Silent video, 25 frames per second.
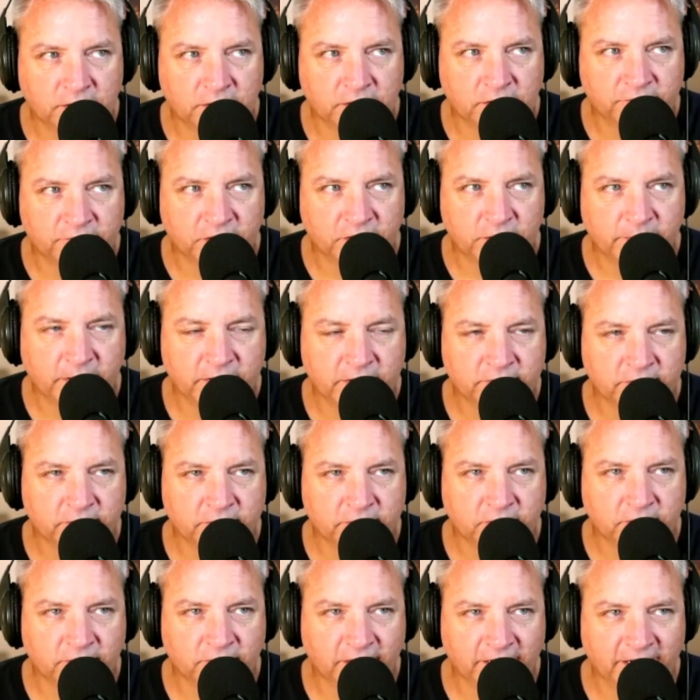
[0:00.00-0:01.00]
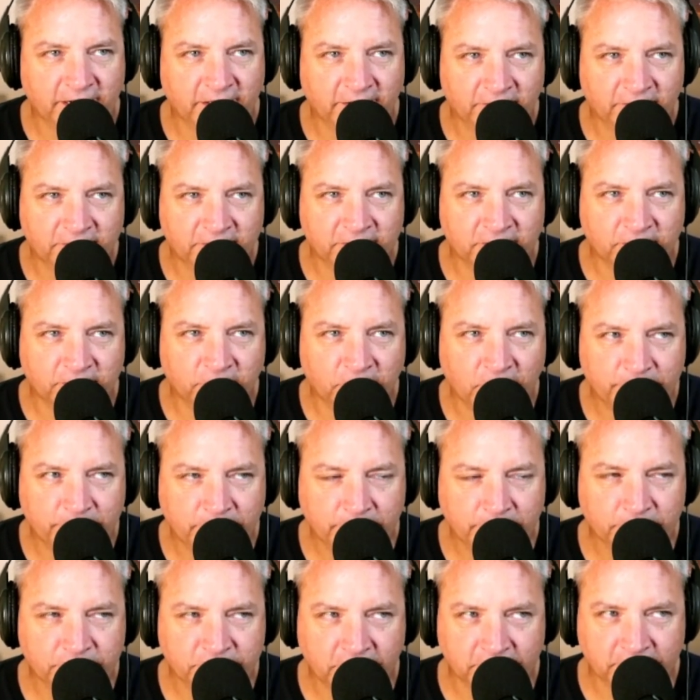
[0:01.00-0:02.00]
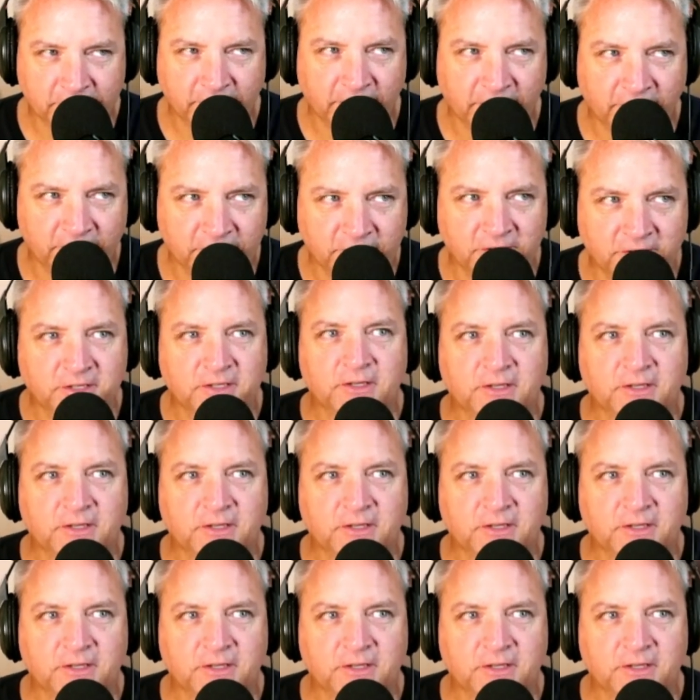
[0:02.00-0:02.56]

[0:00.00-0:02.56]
if anybody's listening right now because I know a lot of people checked out.